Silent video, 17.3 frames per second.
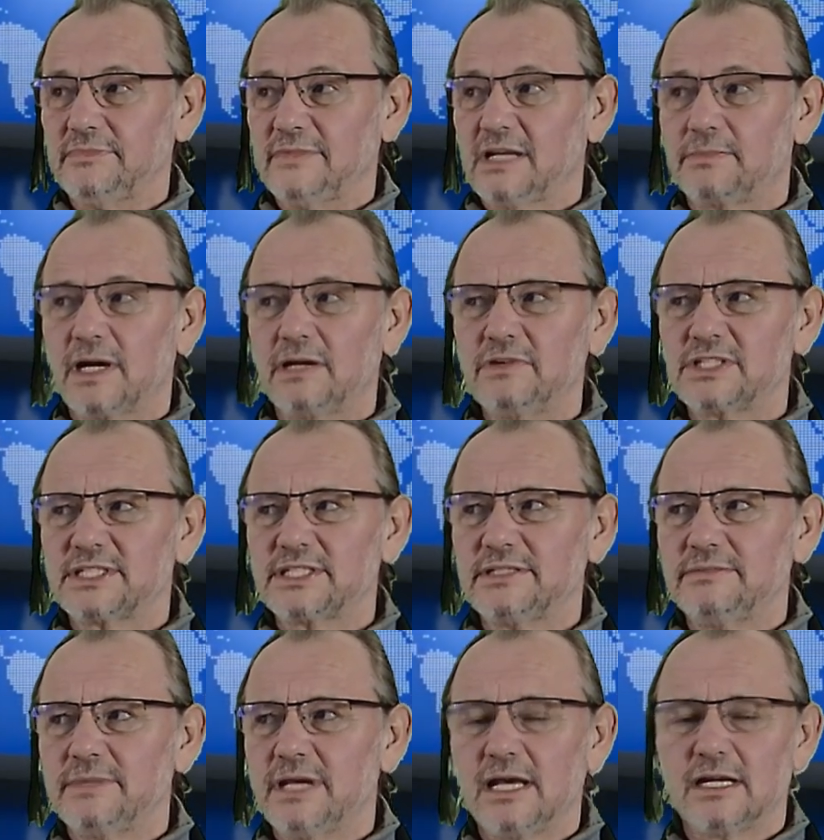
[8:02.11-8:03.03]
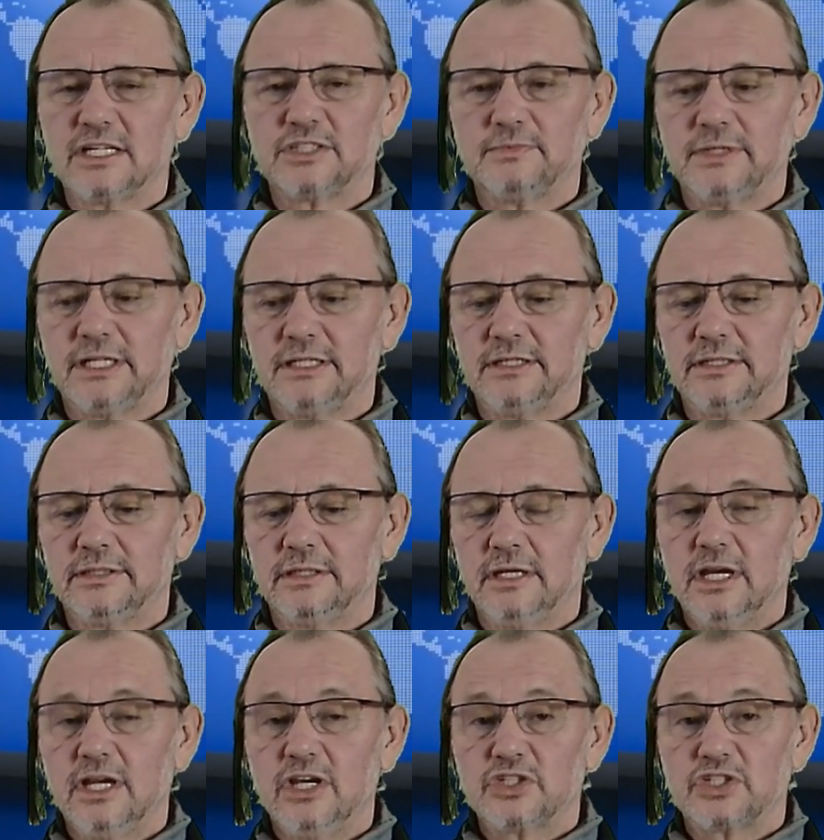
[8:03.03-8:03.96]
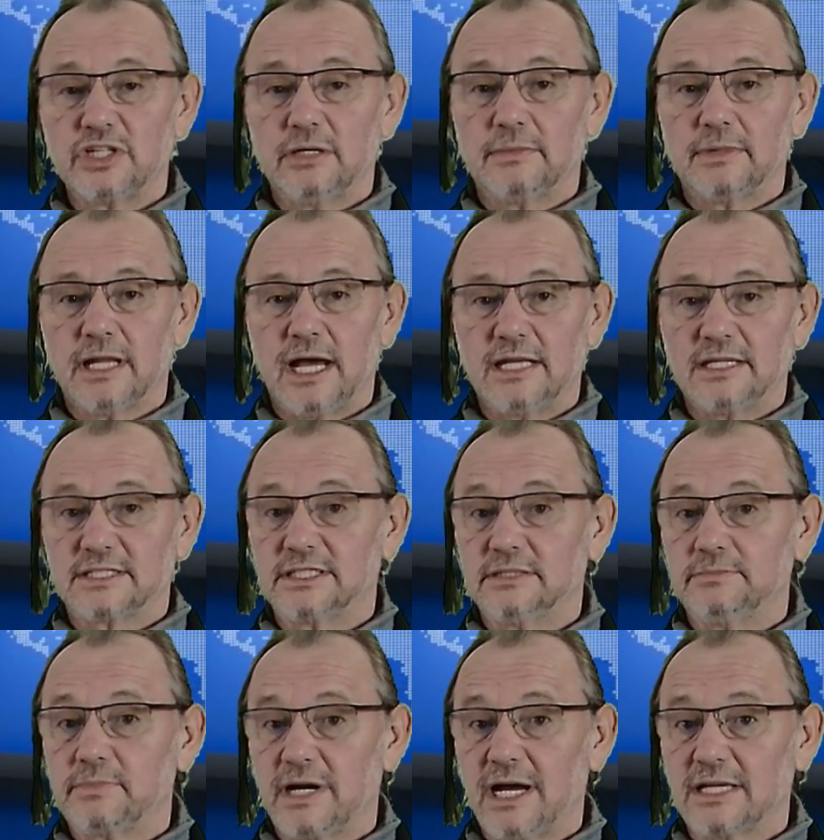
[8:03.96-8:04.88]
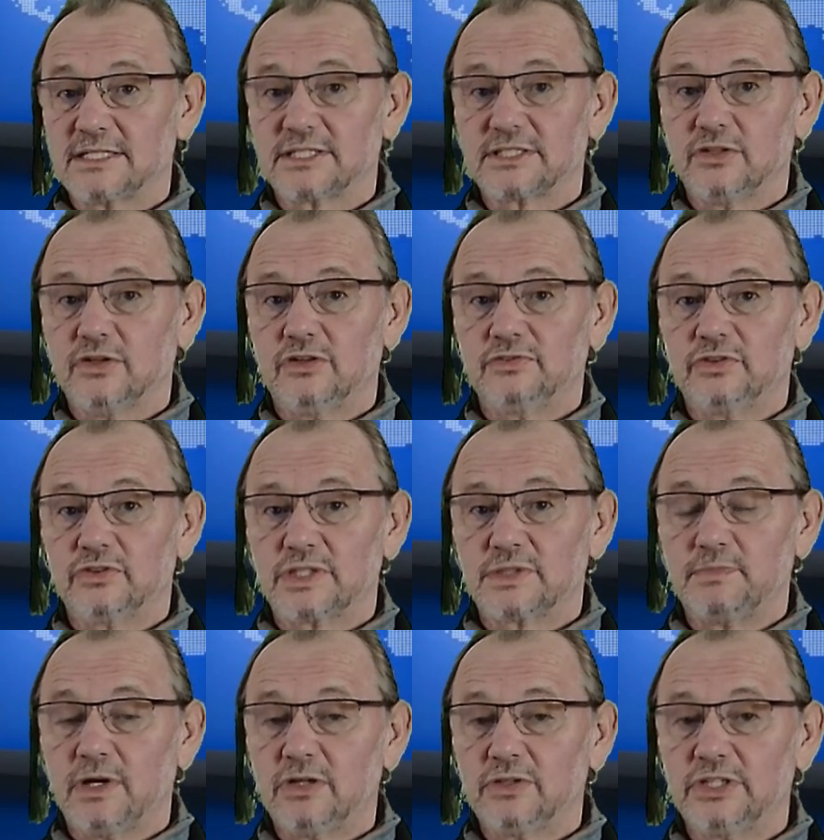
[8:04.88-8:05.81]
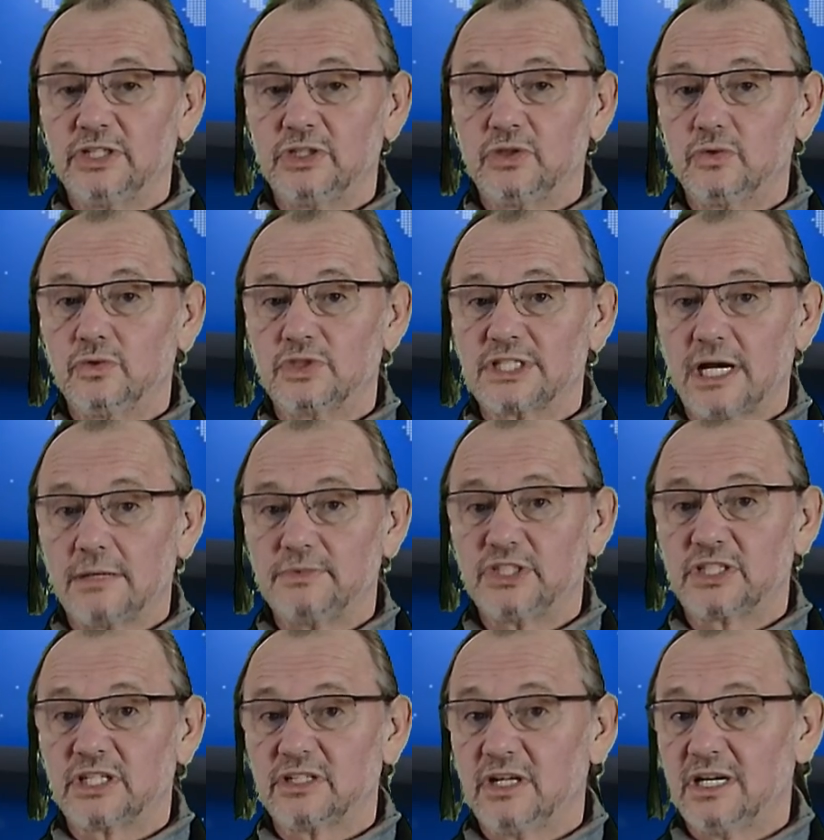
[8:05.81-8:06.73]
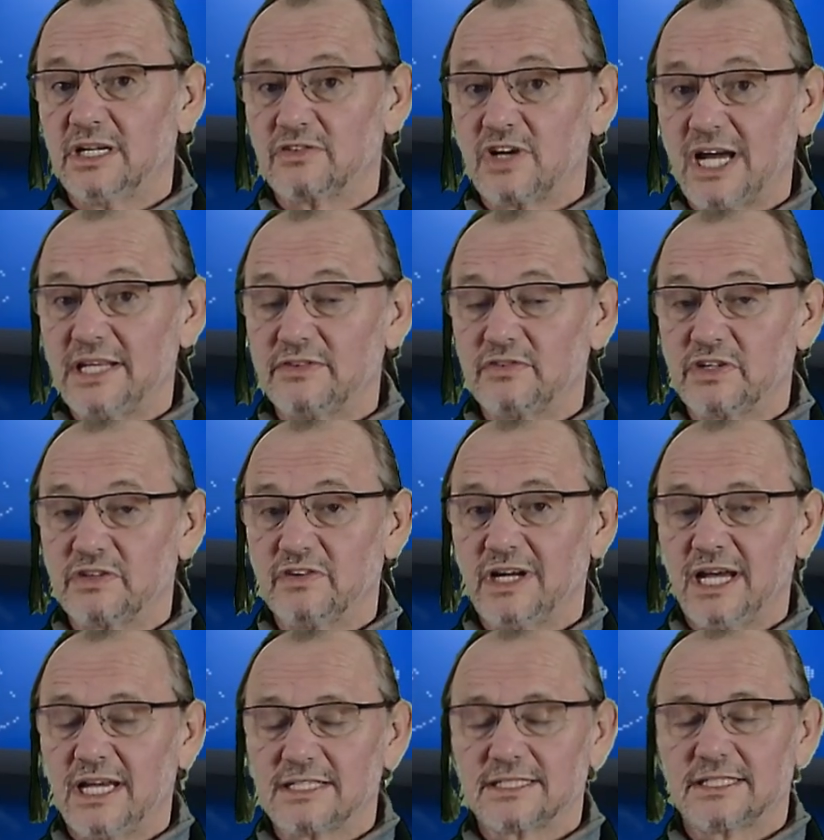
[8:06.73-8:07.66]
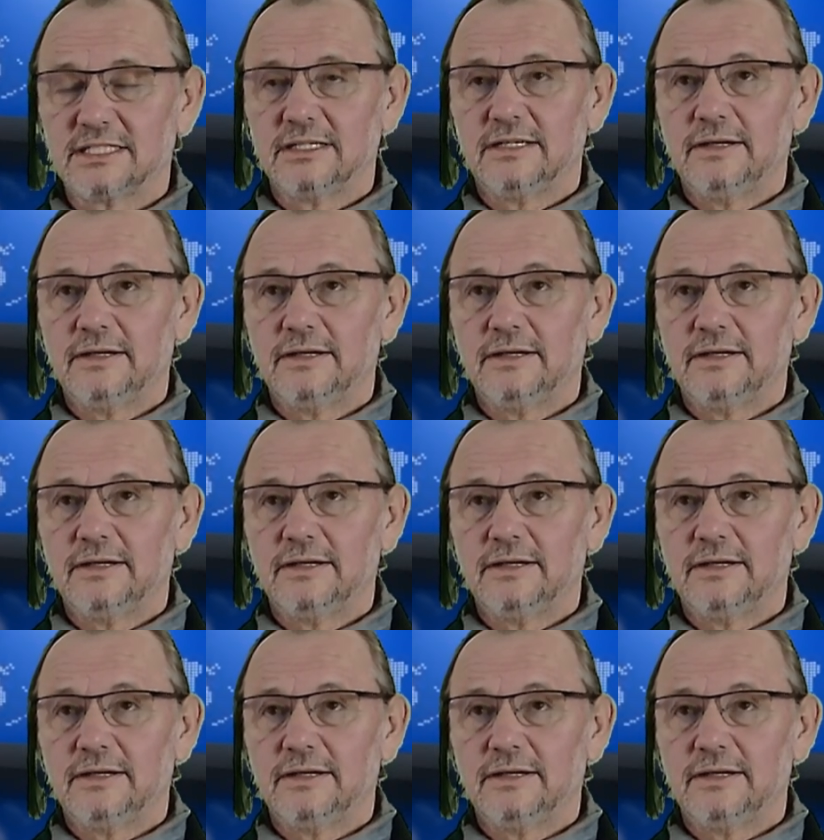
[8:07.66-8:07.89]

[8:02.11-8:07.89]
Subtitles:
Privacy management streamlines the process of the responding to subject right request